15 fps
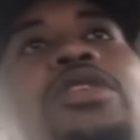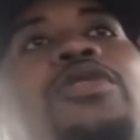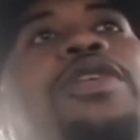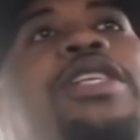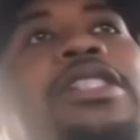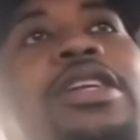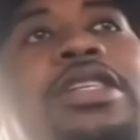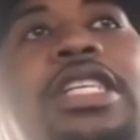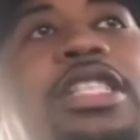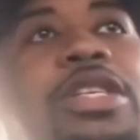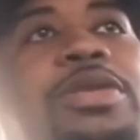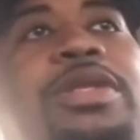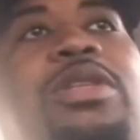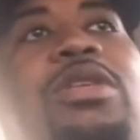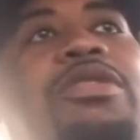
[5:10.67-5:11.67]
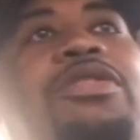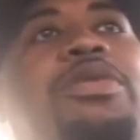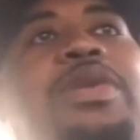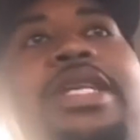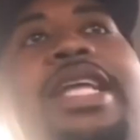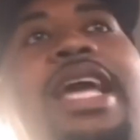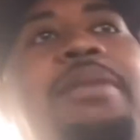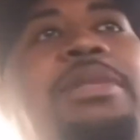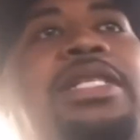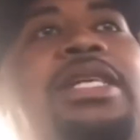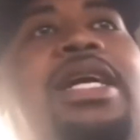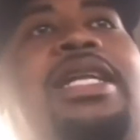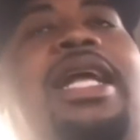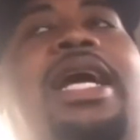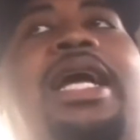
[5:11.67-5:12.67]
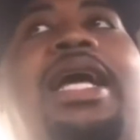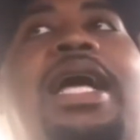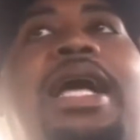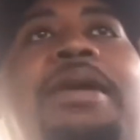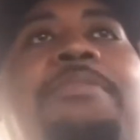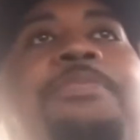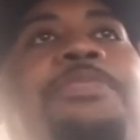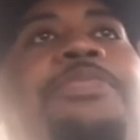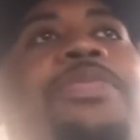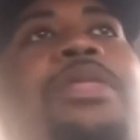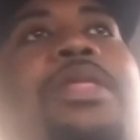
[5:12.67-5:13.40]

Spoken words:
the research that you would do if you went to Amazon.com.